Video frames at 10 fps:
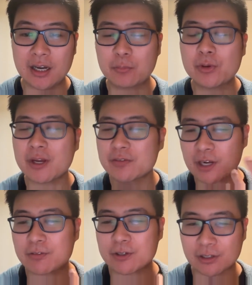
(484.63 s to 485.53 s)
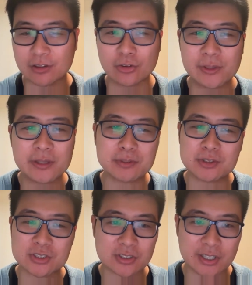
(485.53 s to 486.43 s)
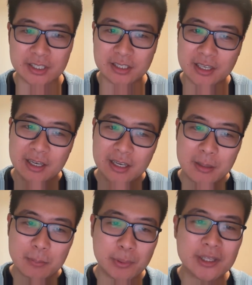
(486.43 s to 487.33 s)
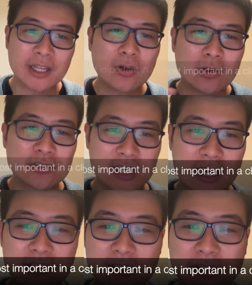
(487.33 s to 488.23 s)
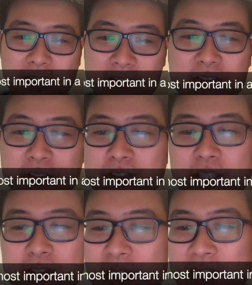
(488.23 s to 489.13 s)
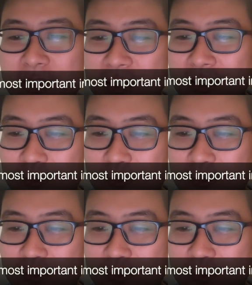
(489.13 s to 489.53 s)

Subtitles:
We might have covered it a little bit, but just like putting that all together as a nurse educator.